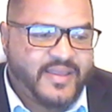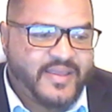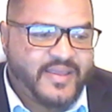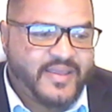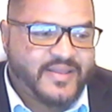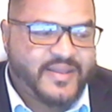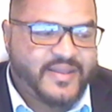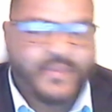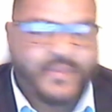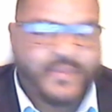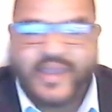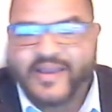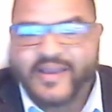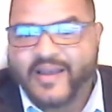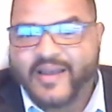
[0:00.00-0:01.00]
their
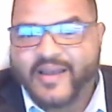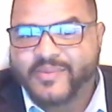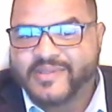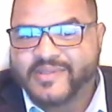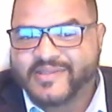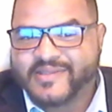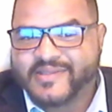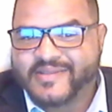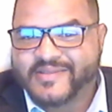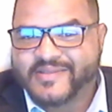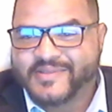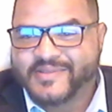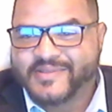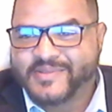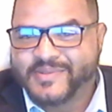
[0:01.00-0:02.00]
main competition
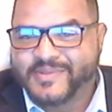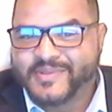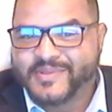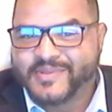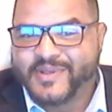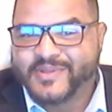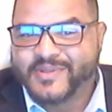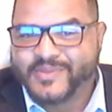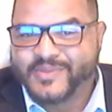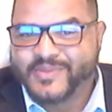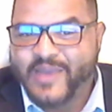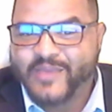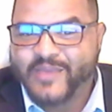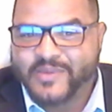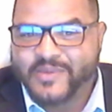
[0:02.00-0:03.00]
is these
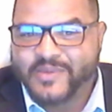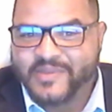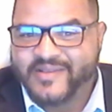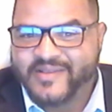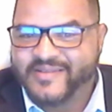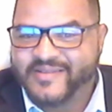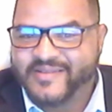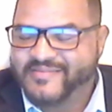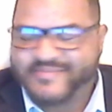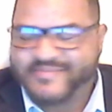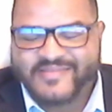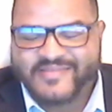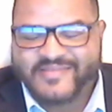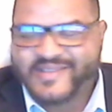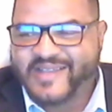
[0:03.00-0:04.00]
white women.
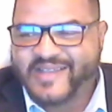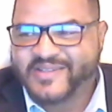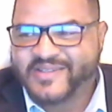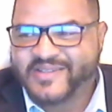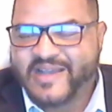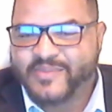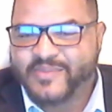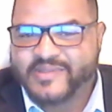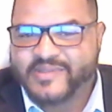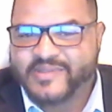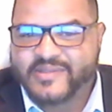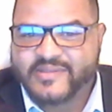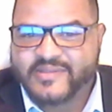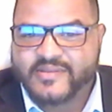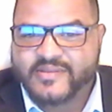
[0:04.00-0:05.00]
It's not your
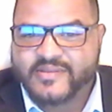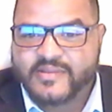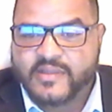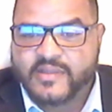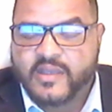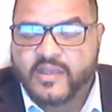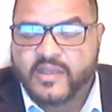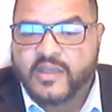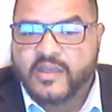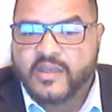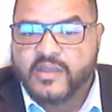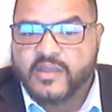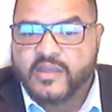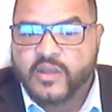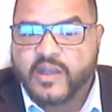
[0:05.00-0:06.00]
competition.
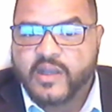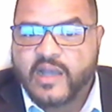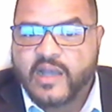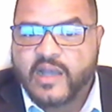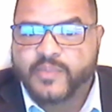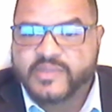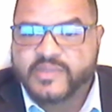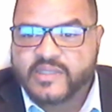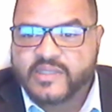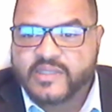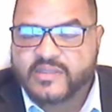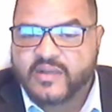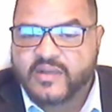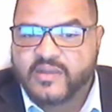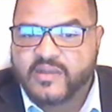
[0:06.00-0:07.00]
Your
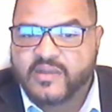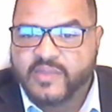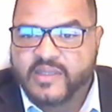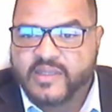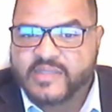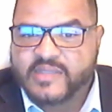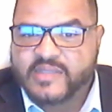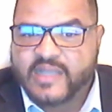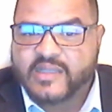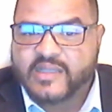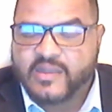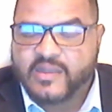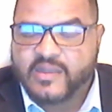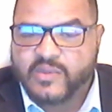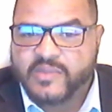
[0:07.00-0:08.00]
competition are going to be these
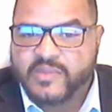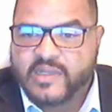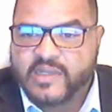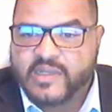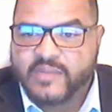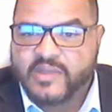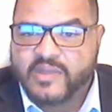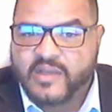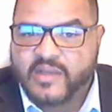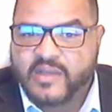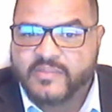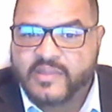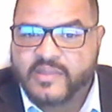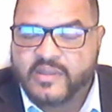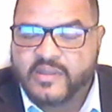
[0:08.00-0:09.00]
Latino women coming
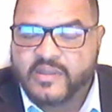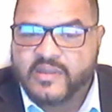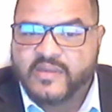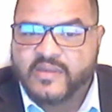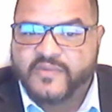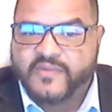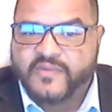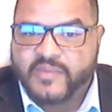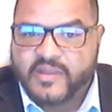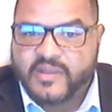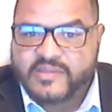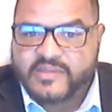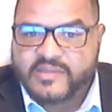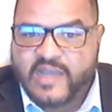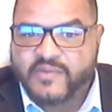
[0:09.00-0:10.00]
up from El
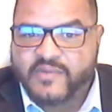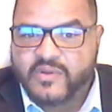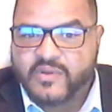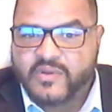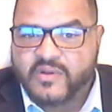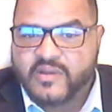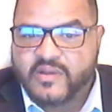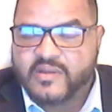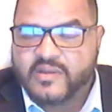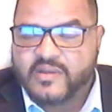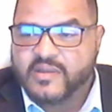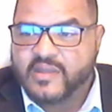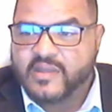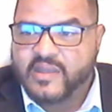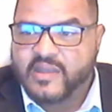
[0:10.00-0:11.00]
Salvador
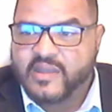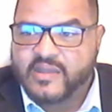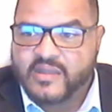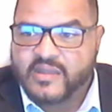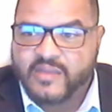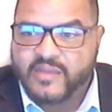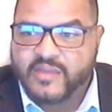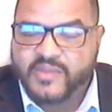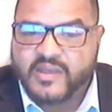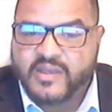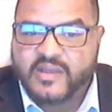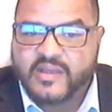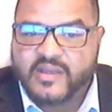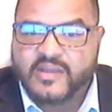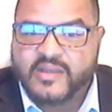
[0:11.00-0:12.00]
and Colombia